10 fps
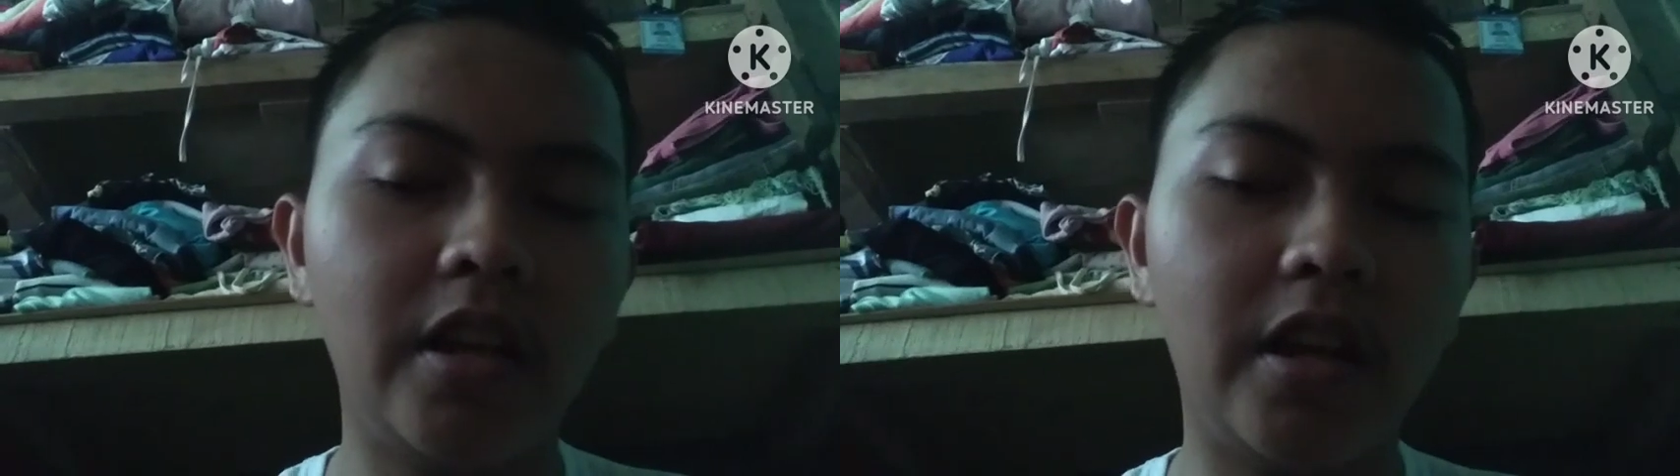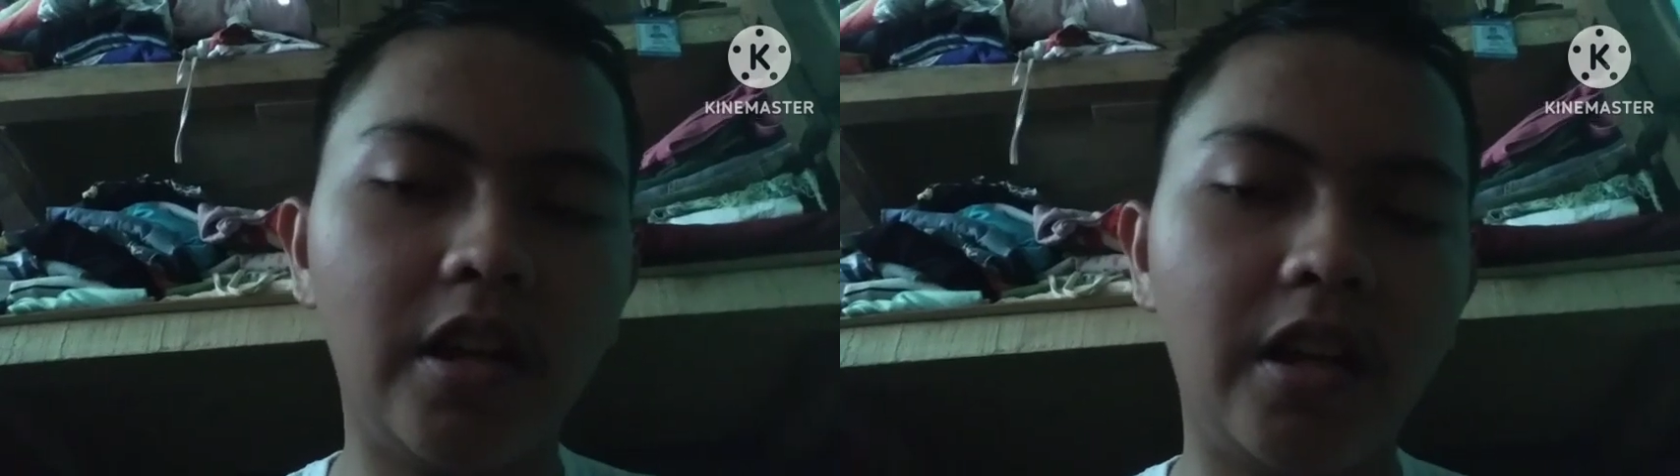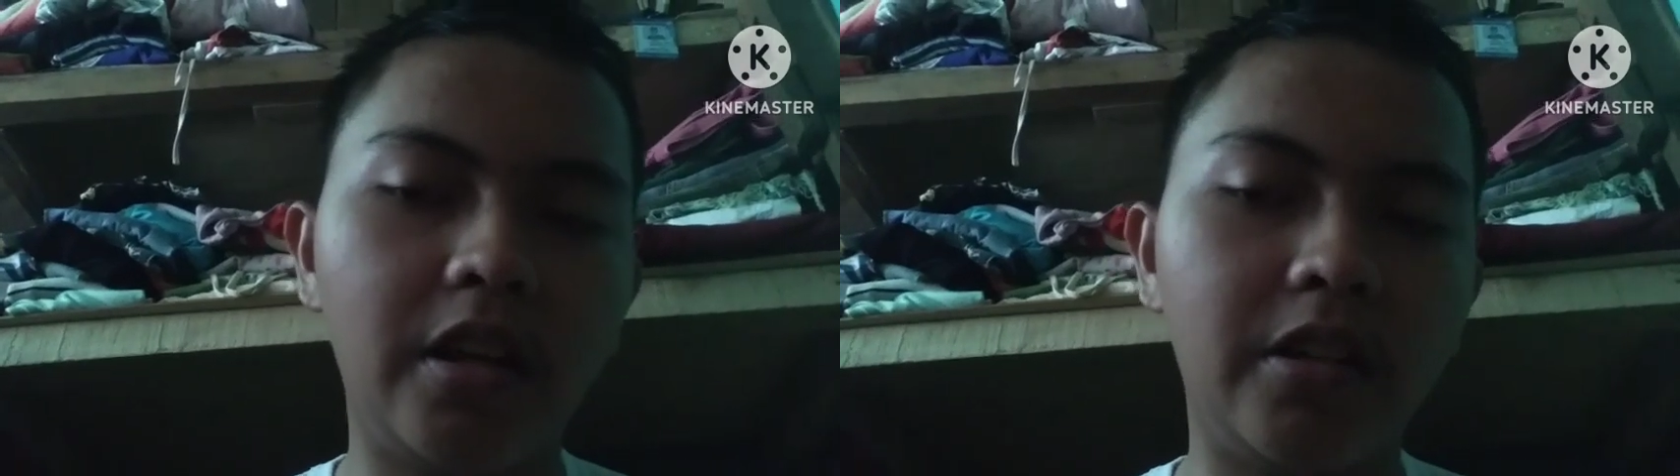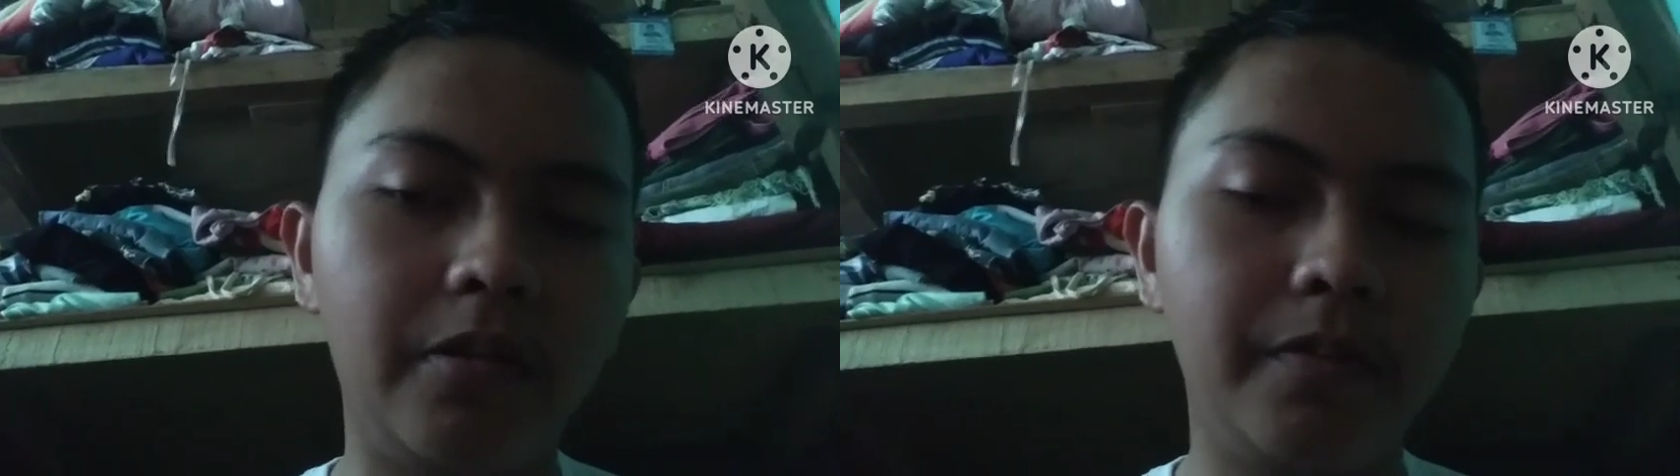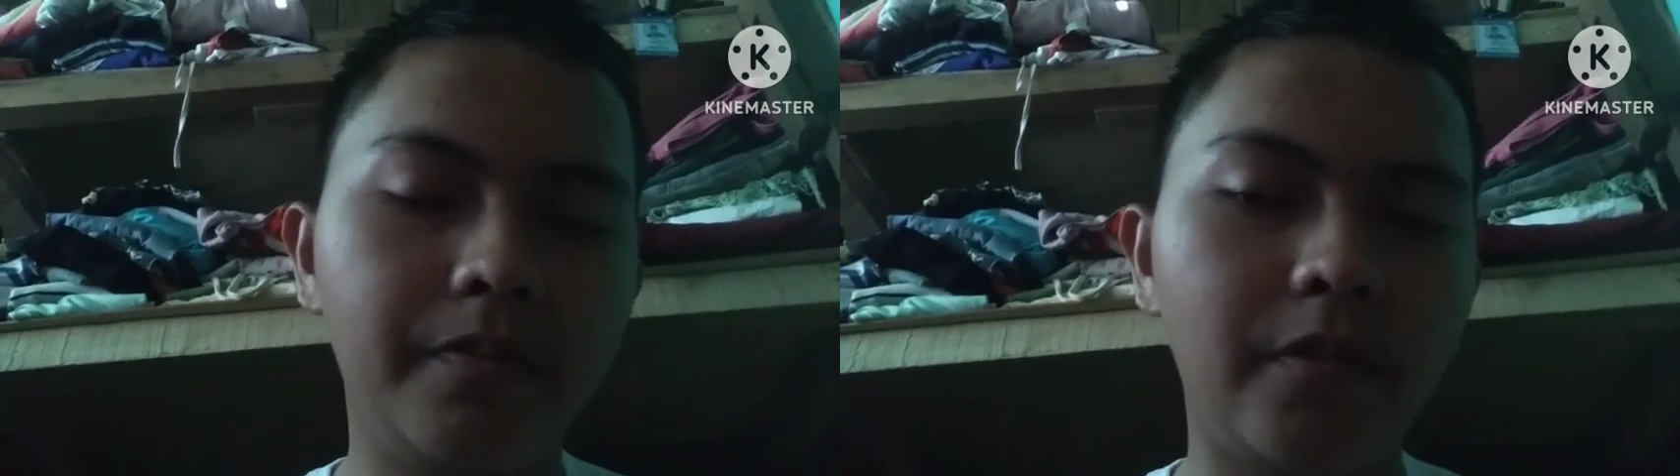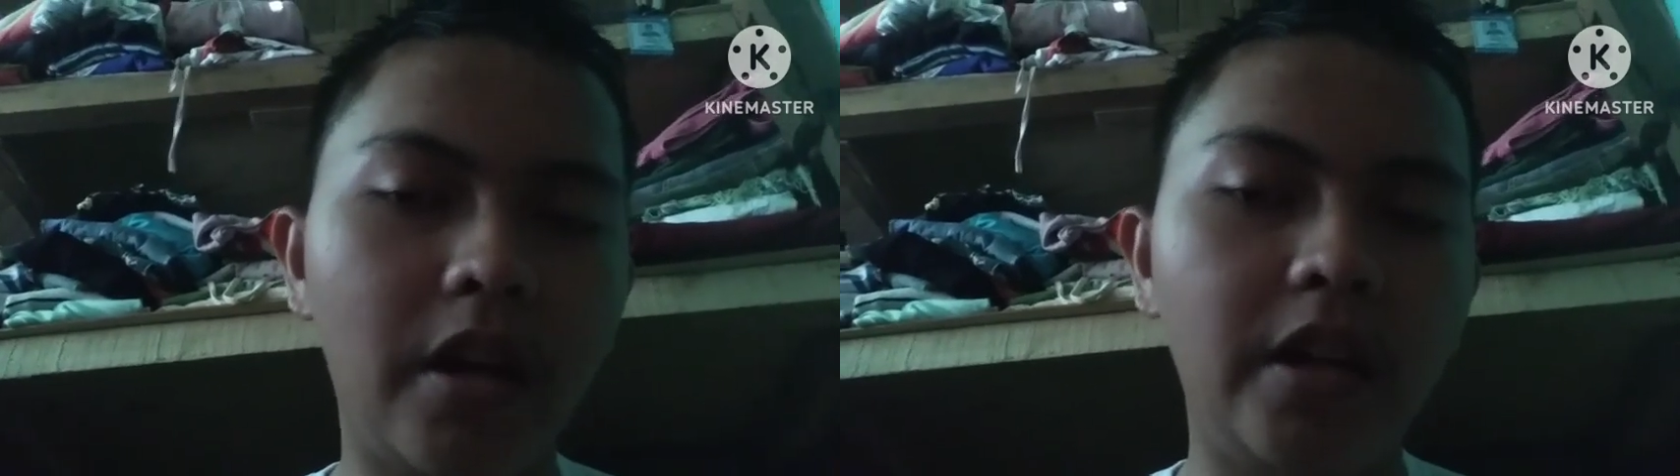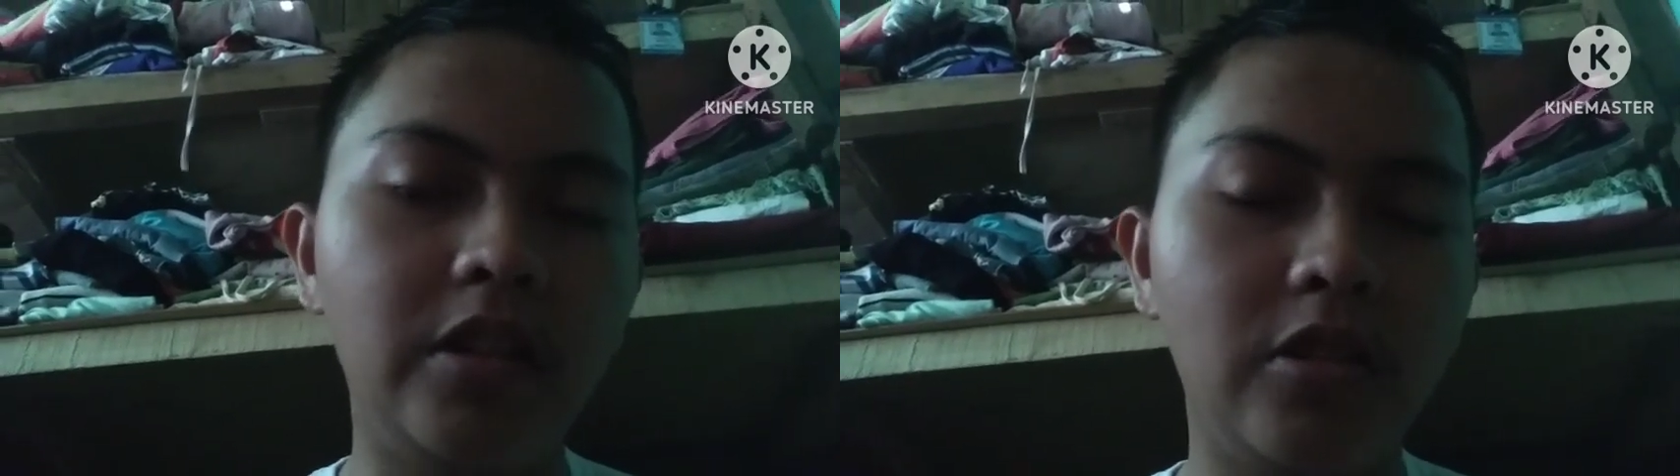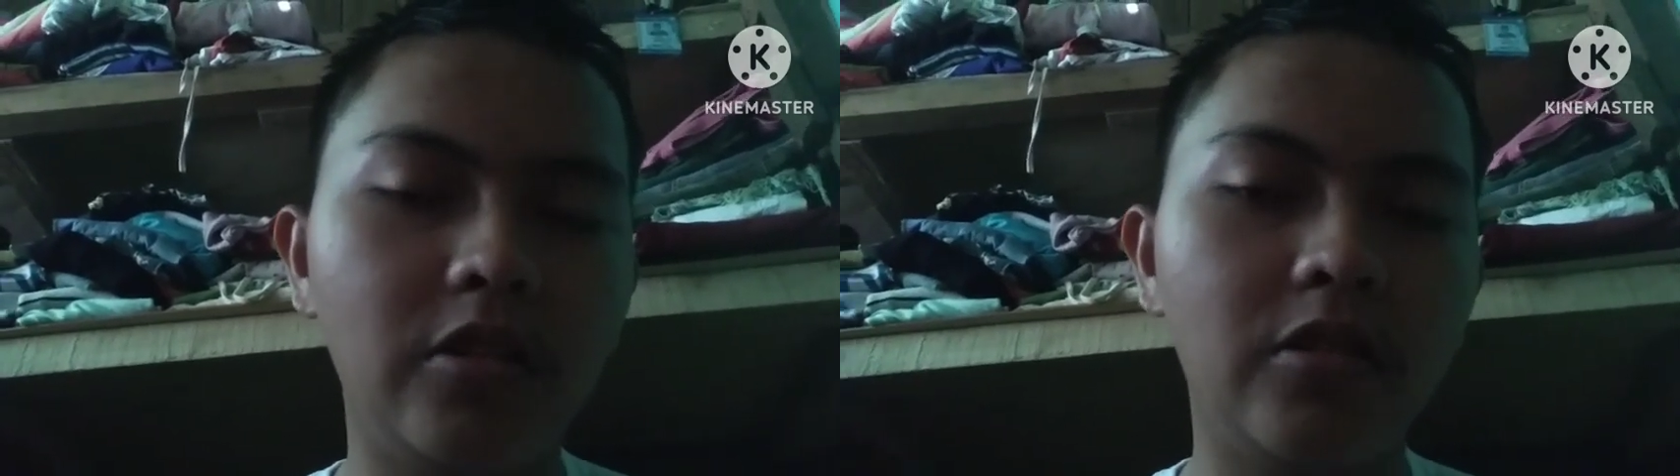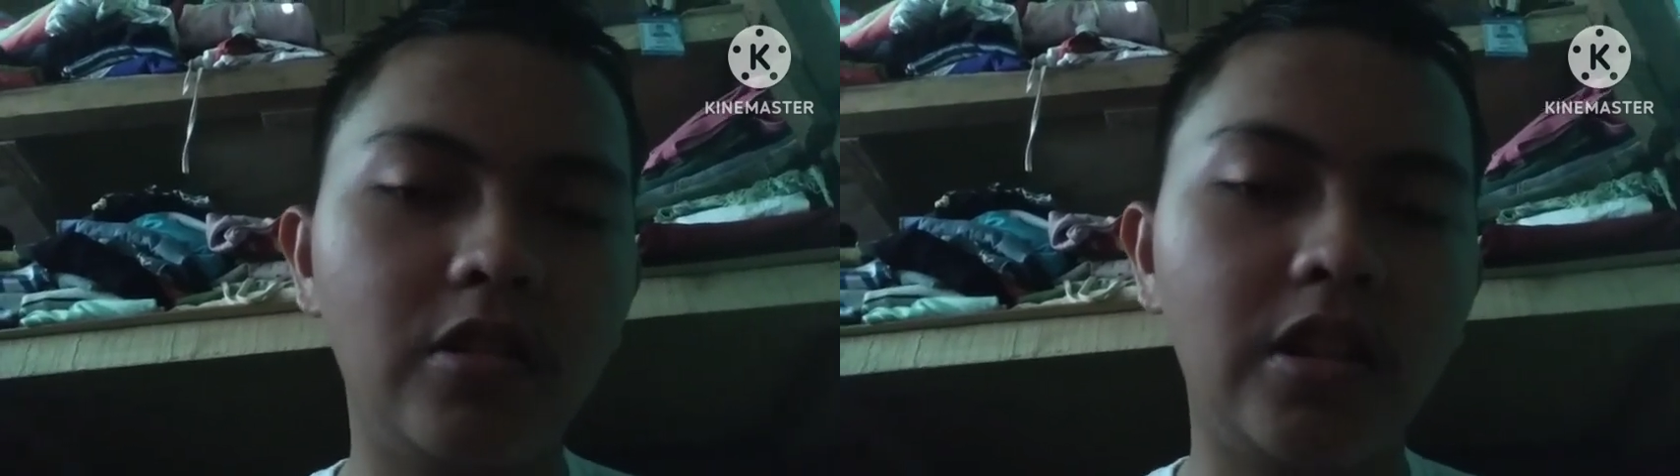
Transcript: And I knew